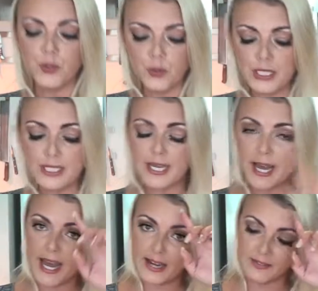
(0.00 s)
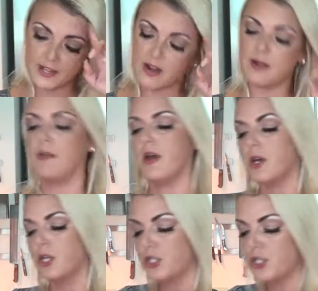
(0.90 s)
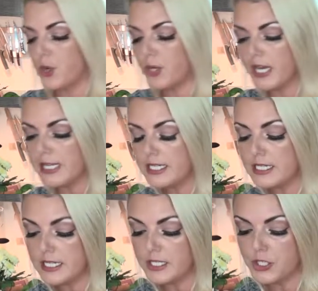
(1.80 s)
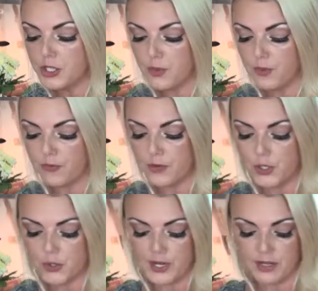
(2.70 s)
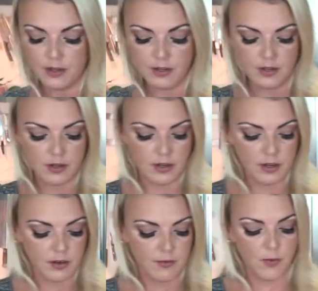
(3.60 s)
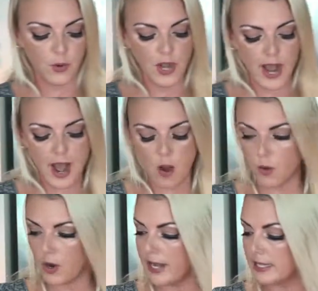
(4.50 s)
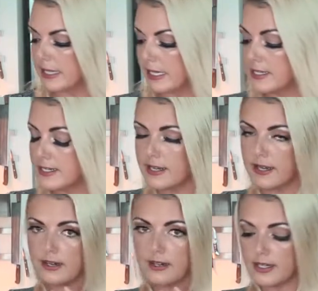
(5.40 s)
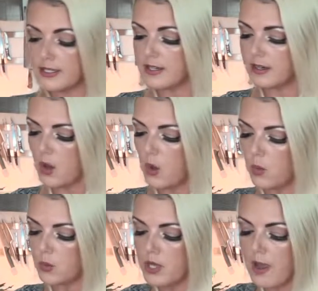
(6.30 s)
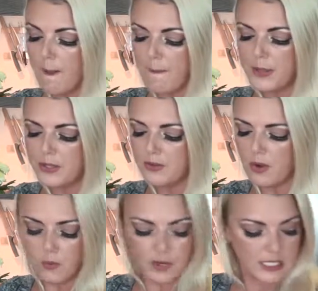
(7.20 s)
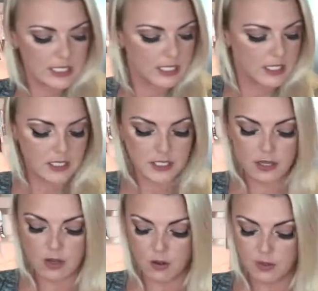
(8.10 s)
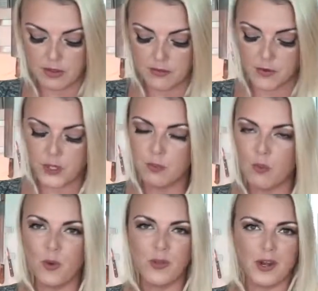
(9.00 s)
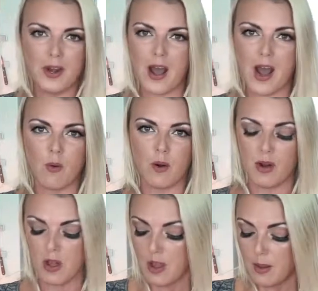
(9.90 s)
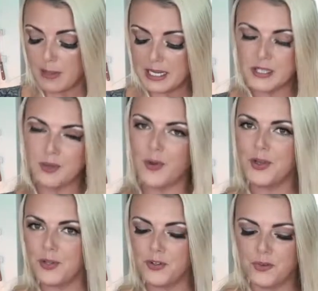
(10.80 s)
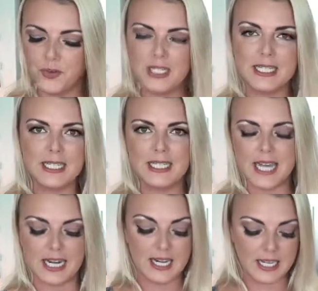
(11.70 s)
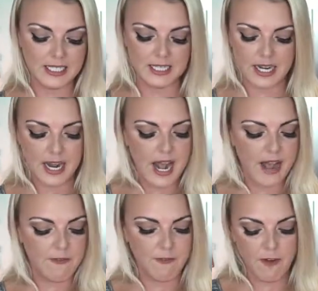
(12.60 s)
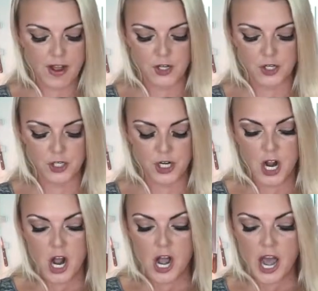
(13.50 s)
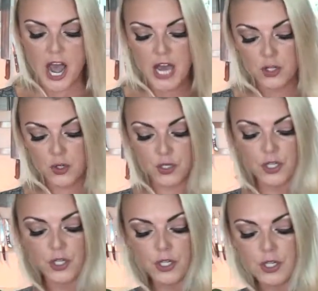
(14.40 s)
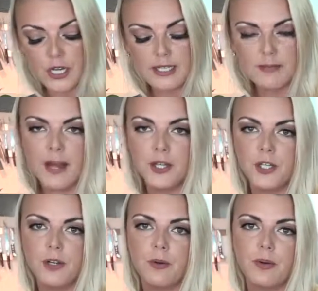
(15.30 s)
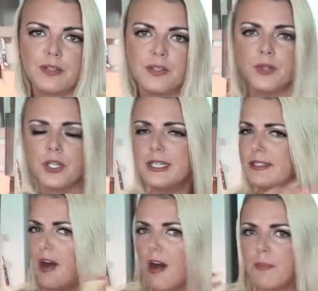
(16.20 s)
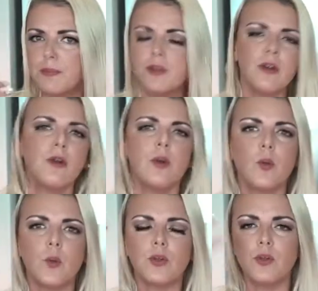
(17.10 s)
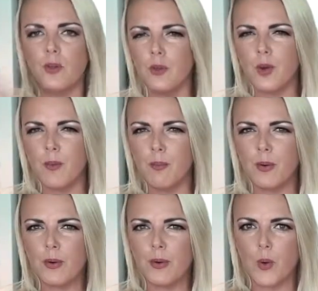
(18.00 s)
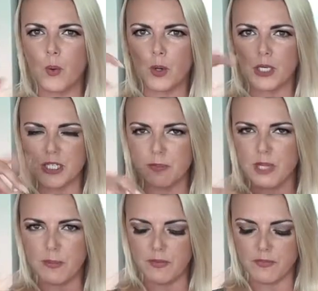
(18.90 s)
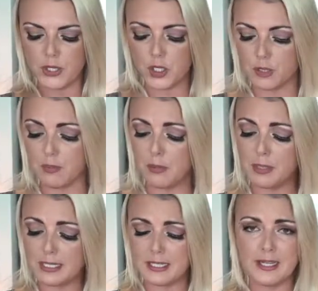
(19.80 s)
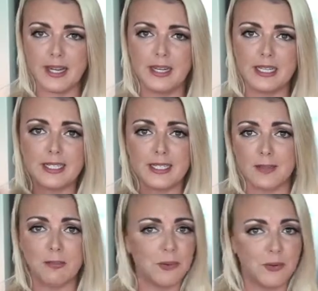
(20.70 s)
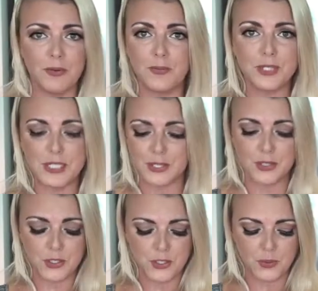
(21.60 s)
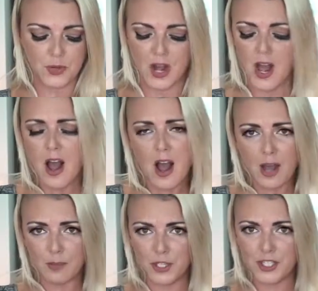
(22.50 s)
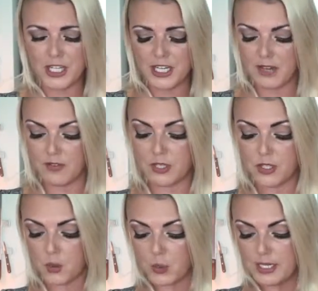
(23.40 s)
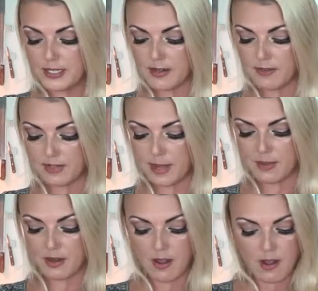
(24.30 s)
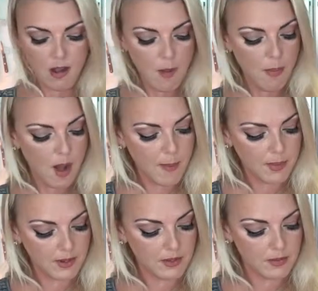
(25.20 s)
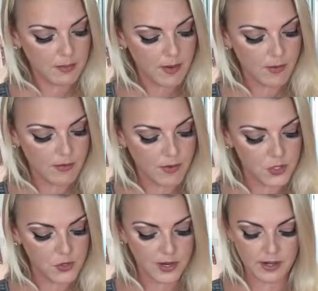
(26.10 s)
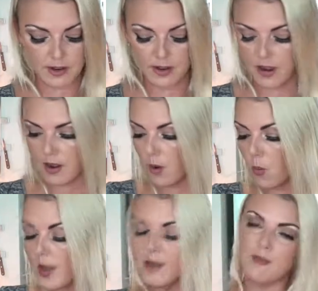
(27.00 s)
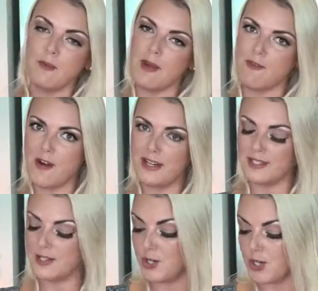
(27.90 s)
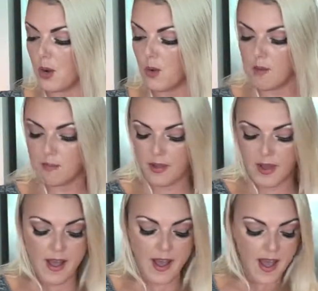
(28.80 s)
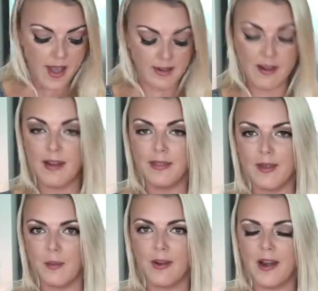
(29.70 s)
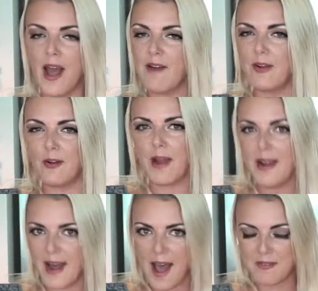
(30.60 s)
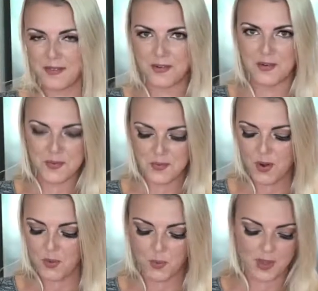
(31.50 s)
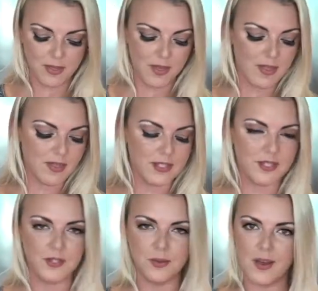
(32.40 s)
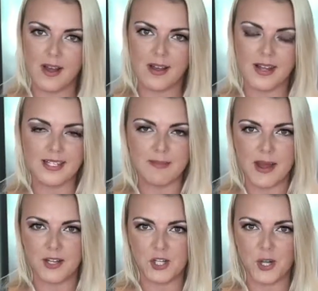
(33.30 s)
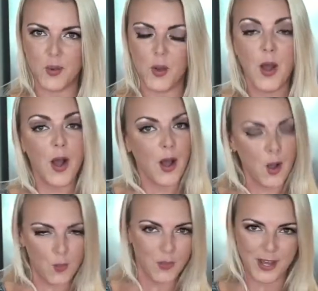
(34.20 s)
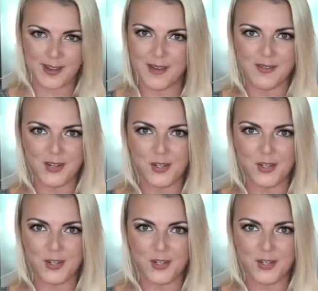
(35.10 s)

do this ahead of time. So get this into your refrigerator for an hour at least to get it nice and cold. But you don't want it to go in the fridge more than an hour because you want your tuna to stay nice and fresh. And traditional gazpacho is usually topped with cucumber or some type of vegetable, but today it's the beautiful seared tuna. I'm just gonna give it a squeeze of lemon, pop it into my refrigerator, wait for my friends to show up, and I think we're gonna have a great afternoon with this tuna gazpacho. I hope that you give it a